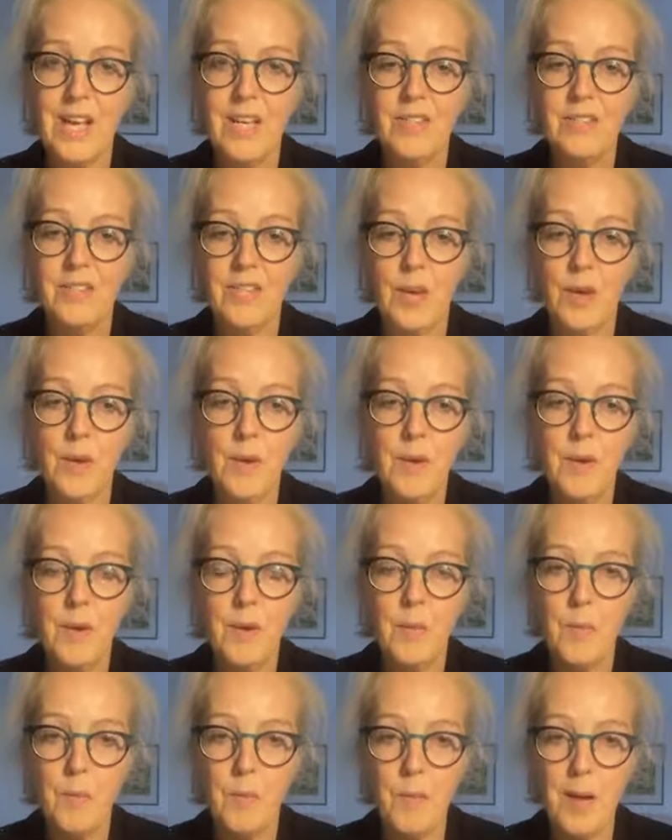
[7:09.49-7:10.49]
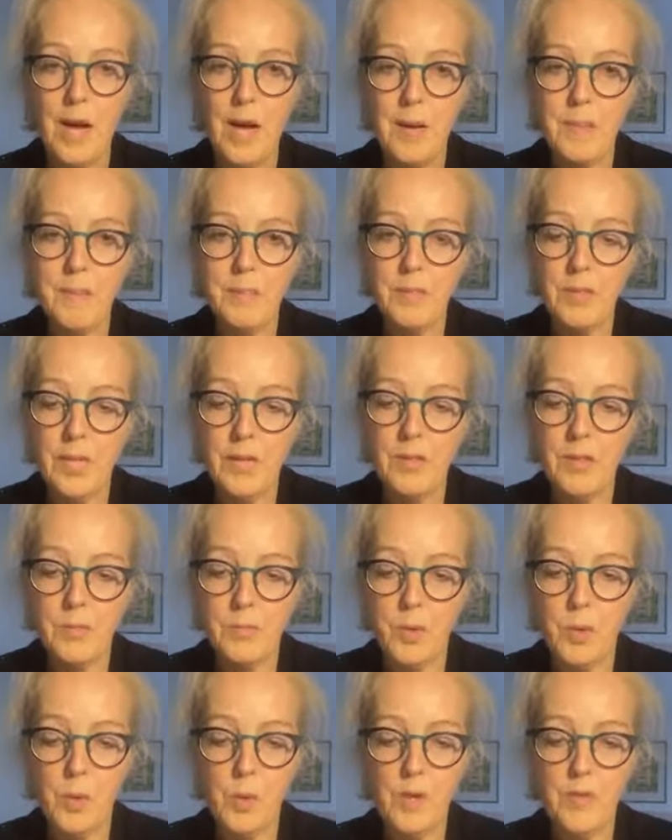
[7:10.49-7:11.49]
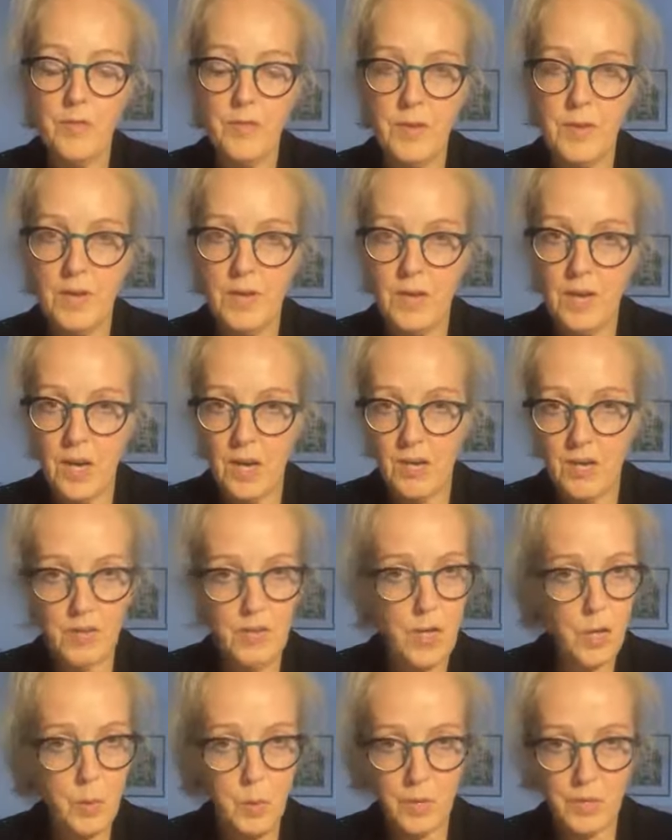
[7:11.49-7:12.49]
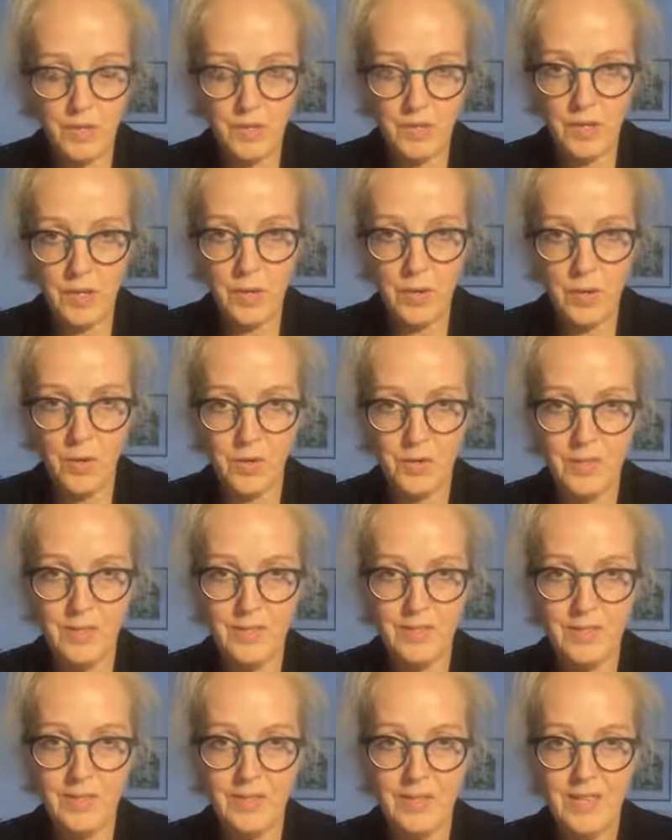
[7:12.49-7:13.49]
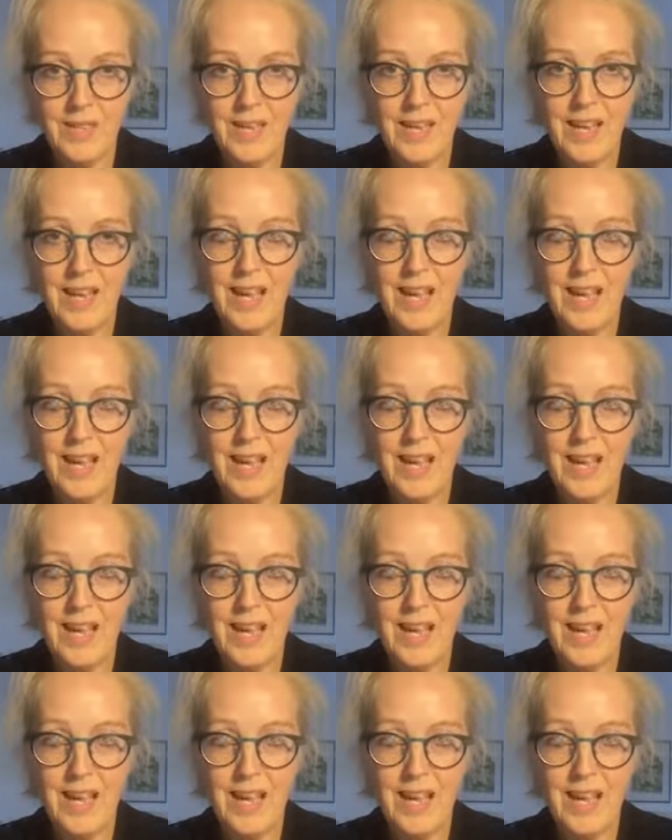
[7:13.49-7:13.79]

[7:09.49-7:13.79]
So the rule of no order for costs